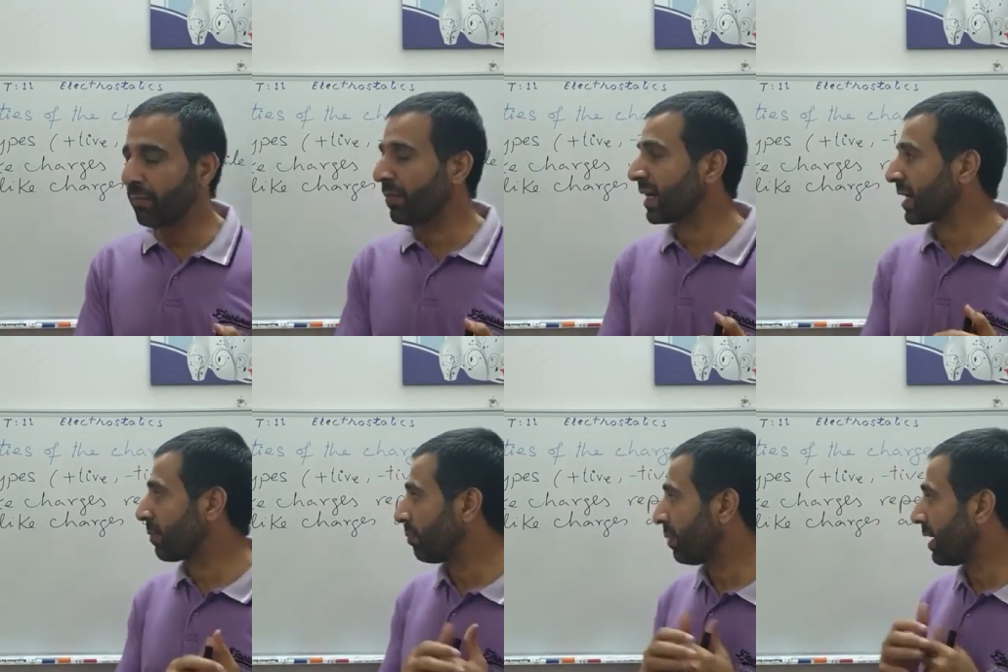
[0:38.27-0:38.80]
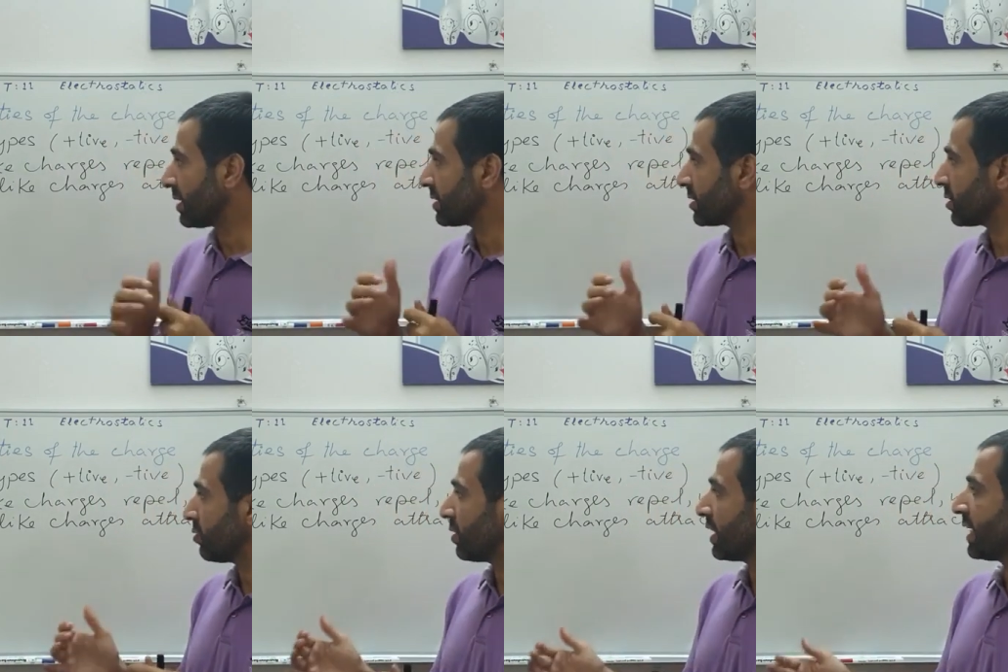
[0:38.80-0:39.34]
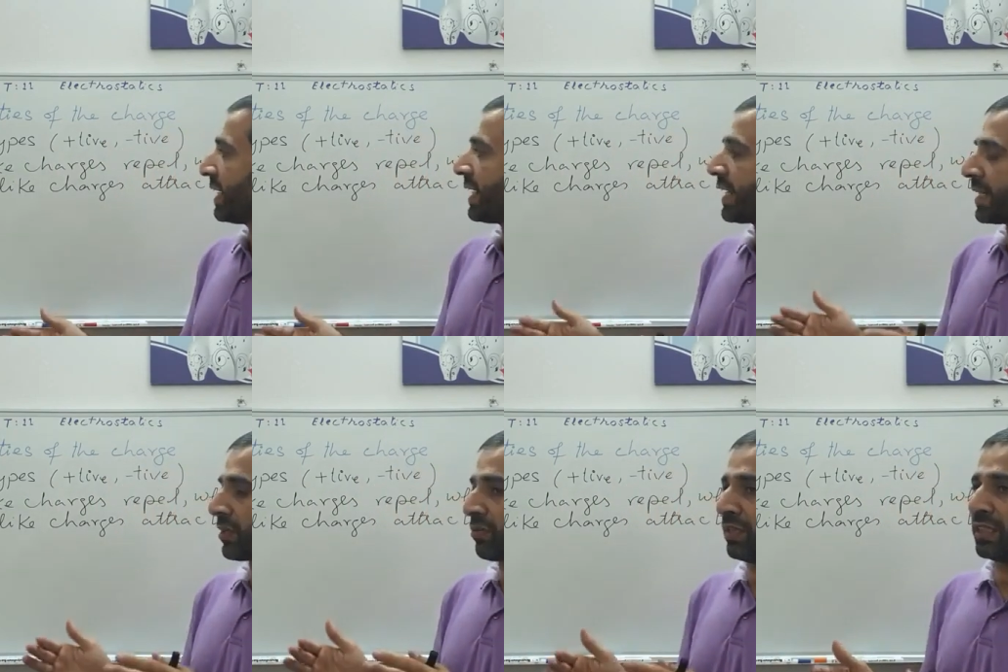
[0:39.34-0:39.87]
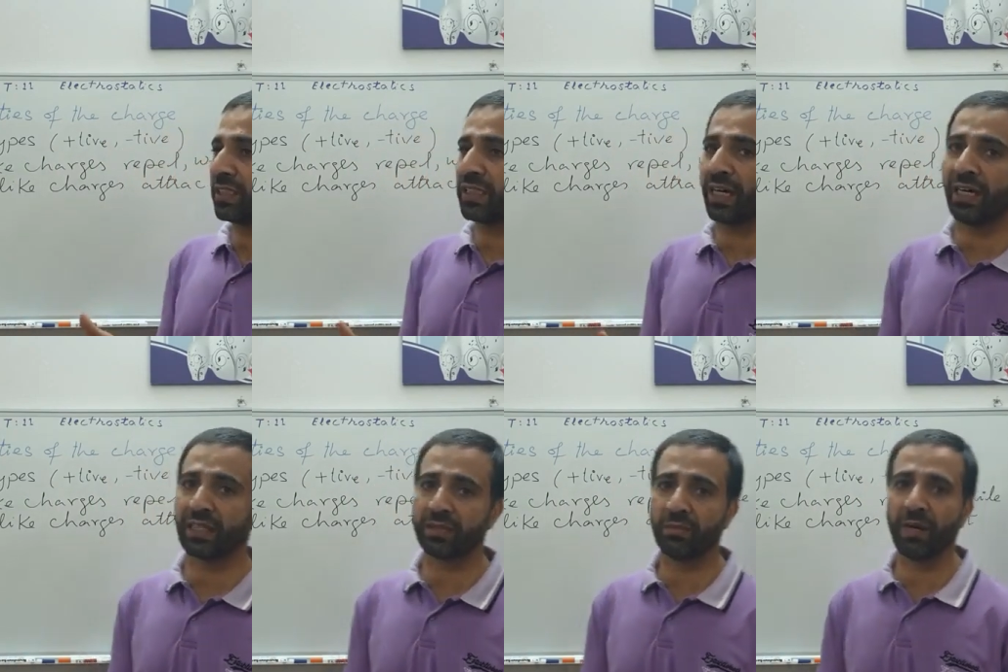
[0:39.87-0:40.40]
but a positive and a negatively
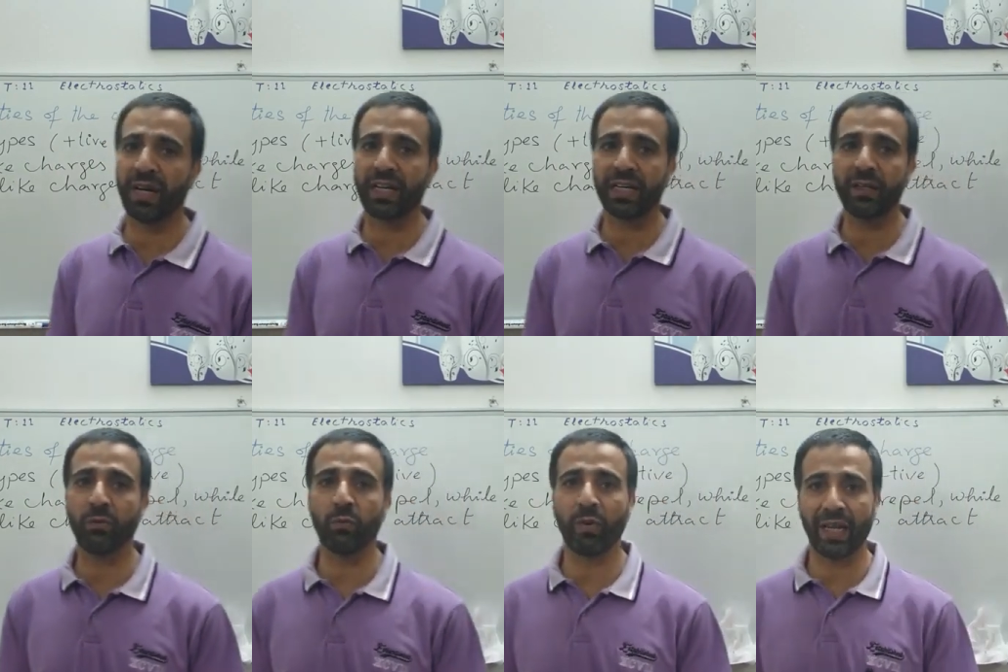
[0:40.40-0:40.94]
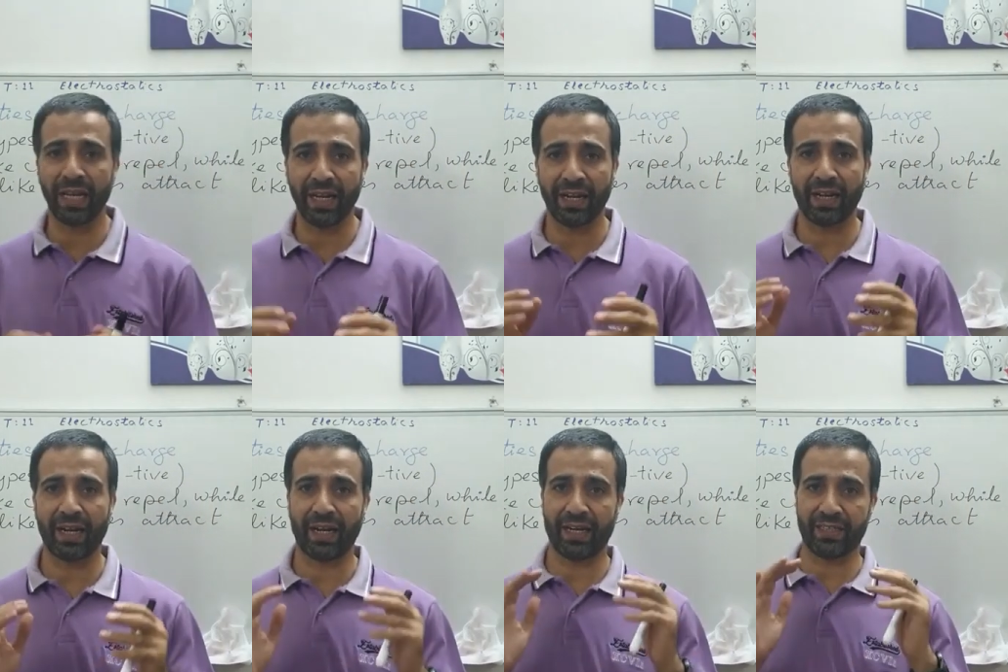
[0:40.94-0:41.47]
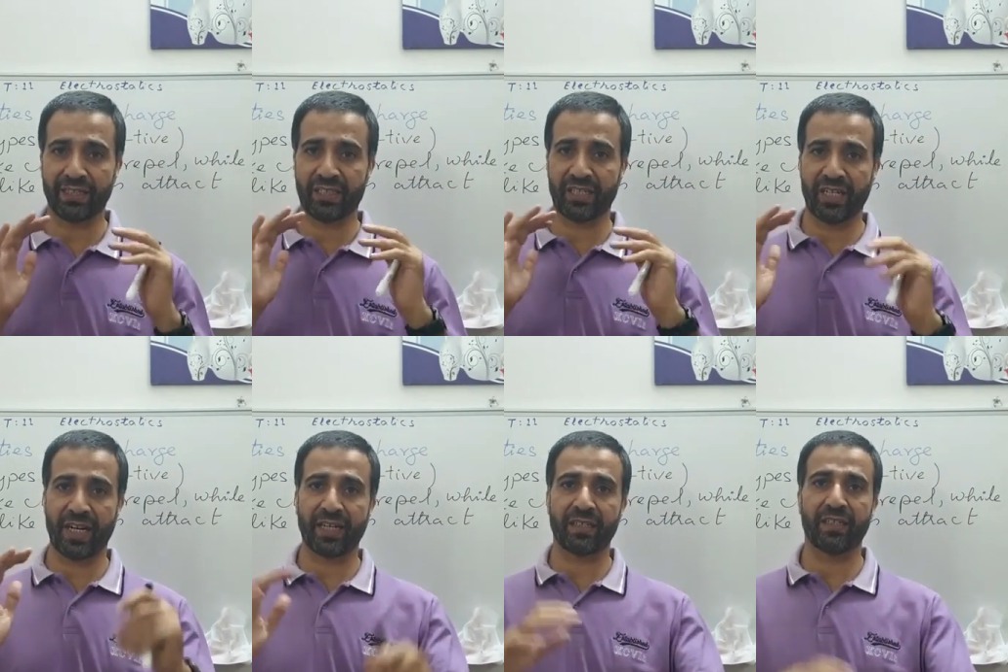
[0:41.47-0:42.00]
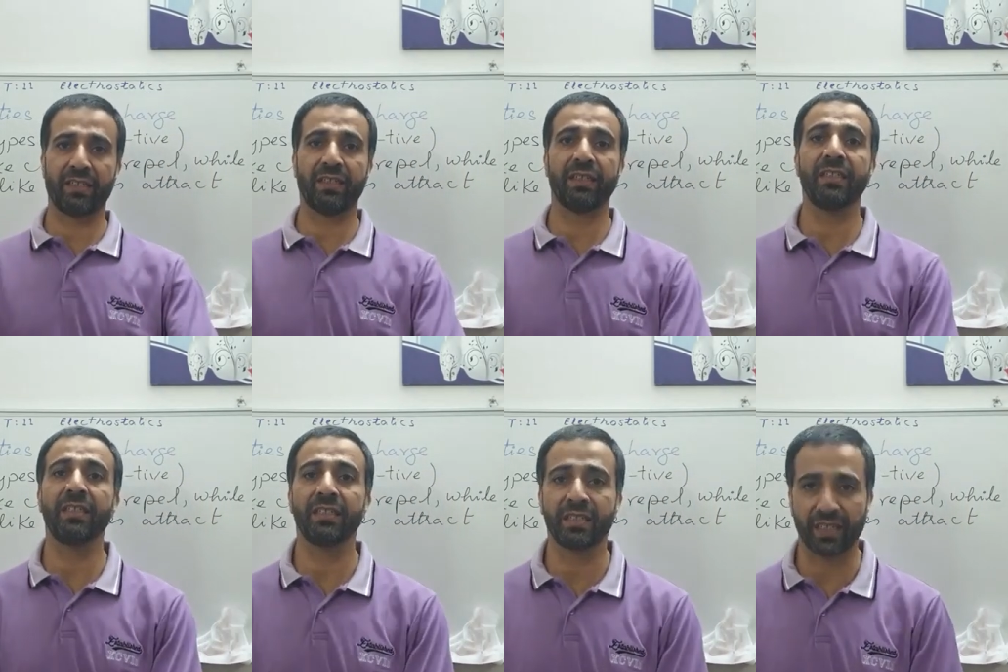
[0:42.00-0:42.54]
charged body will attract
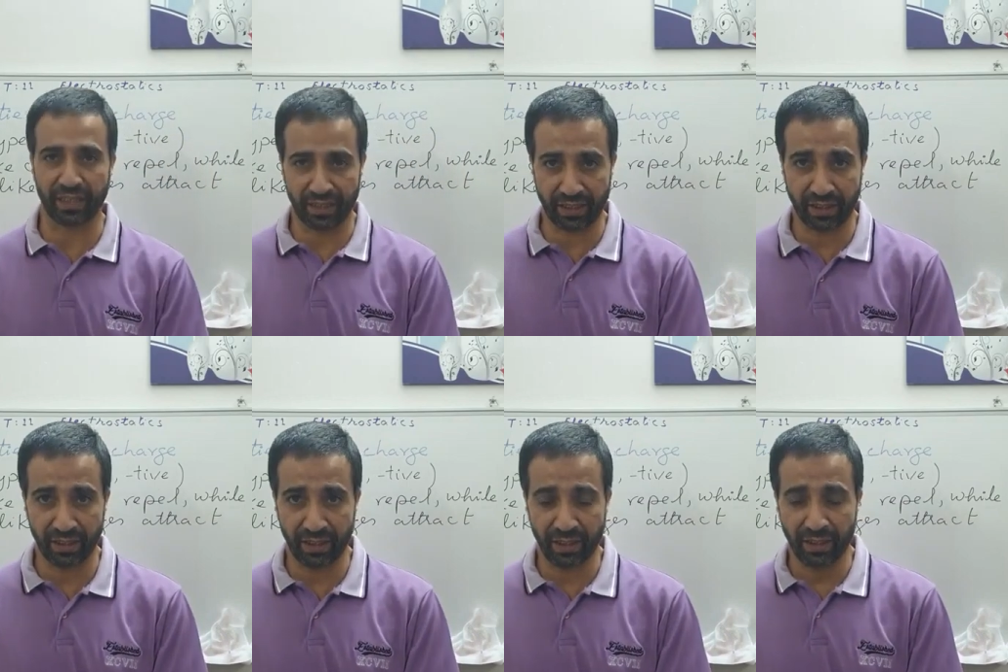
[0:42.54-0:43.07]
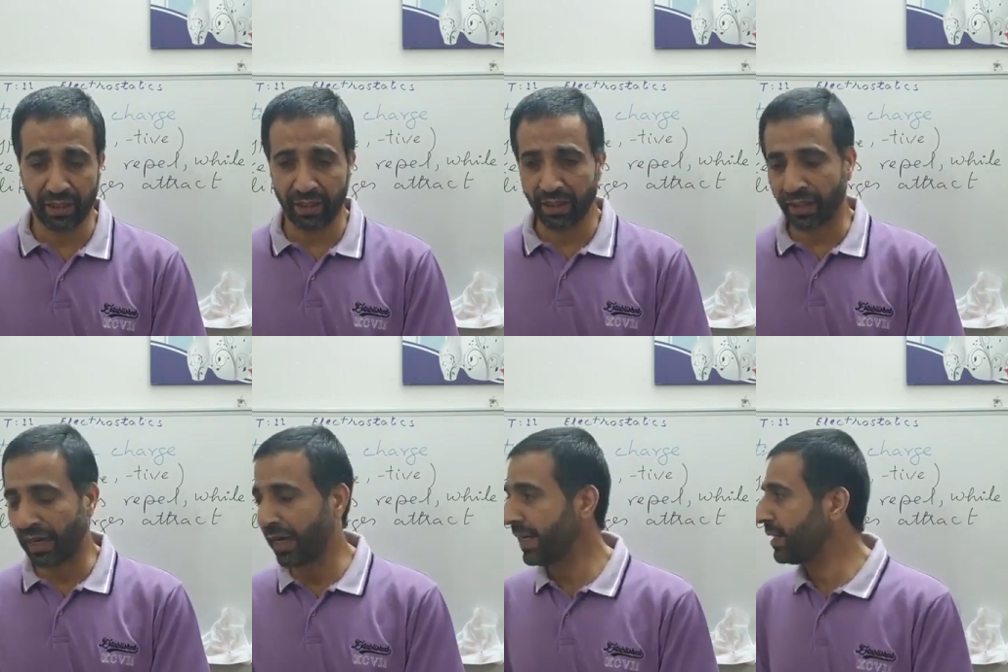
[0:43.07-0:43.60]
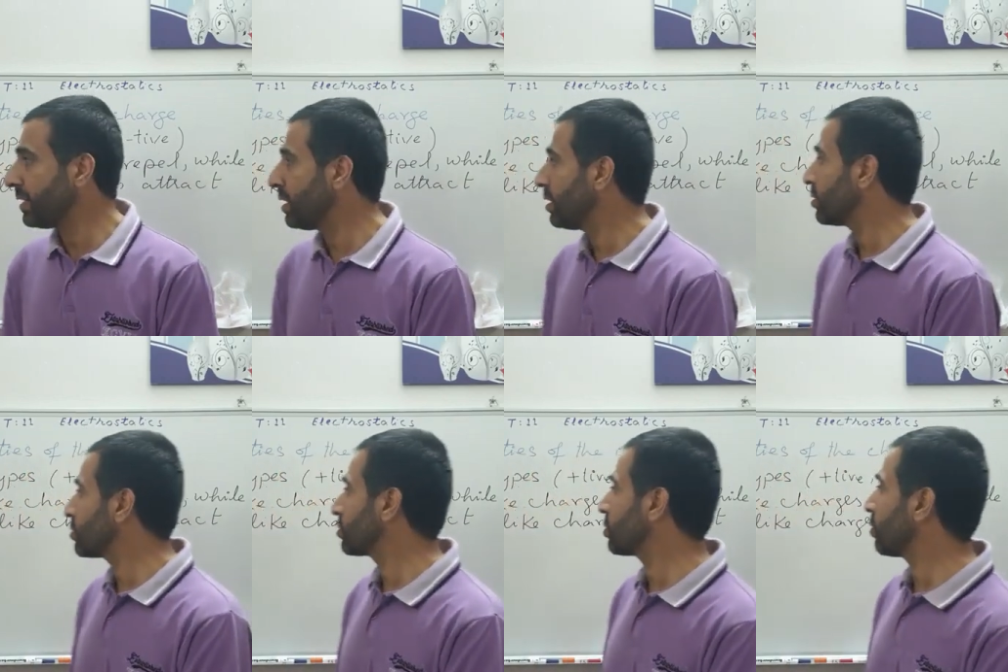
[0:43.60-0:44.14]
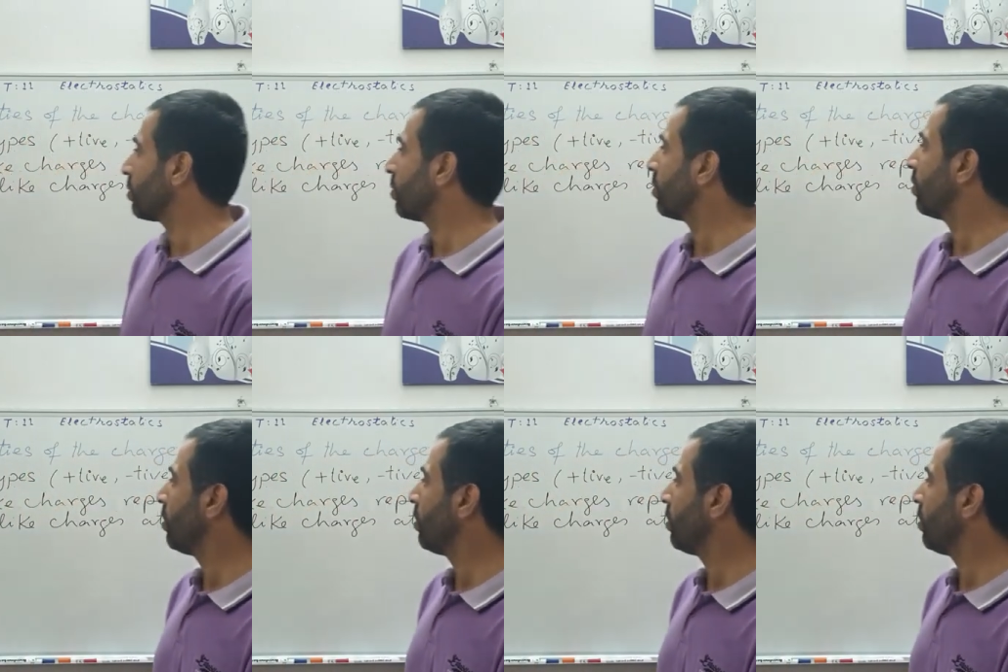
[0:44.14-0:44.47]
each other, right? So